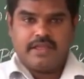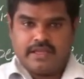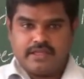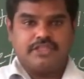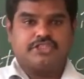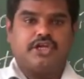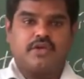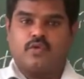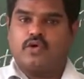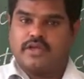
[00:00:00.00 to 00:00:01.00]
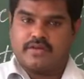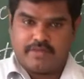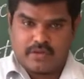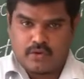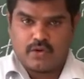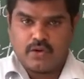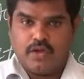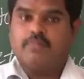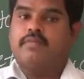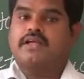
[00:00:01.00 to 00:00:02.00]
any shareholder may go,
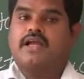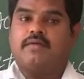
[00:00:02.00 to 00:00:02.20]
but